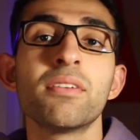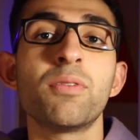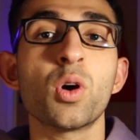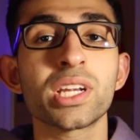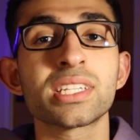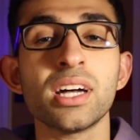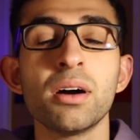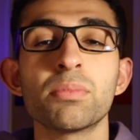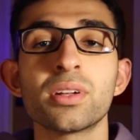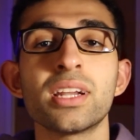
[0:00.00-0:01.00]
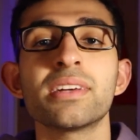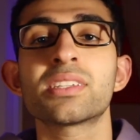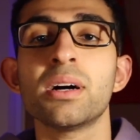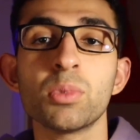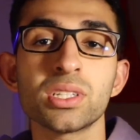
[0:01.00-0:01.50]
For example, if
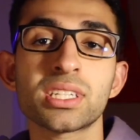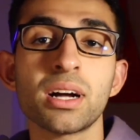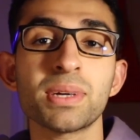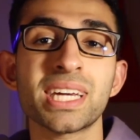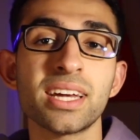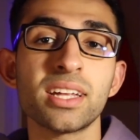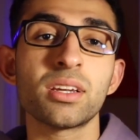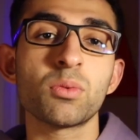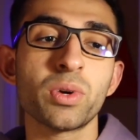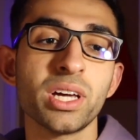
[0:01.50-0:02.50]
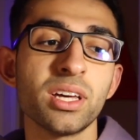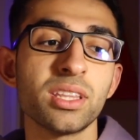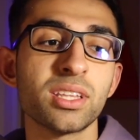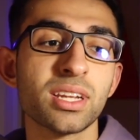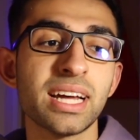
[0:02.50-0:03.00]
someone's coming in
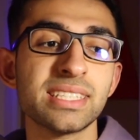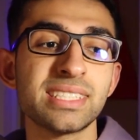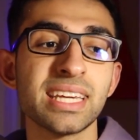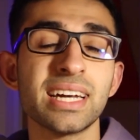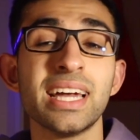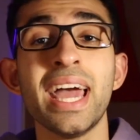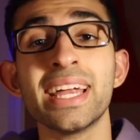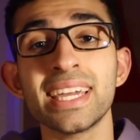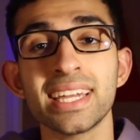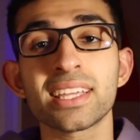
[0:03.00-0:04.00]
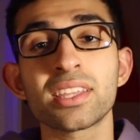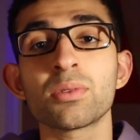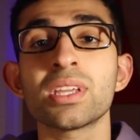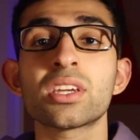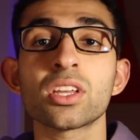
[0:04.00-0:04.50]
with, let's say, a headache,
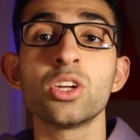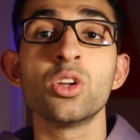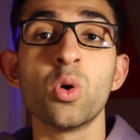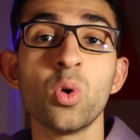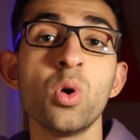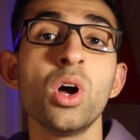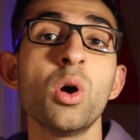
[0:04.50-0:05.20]
you need to know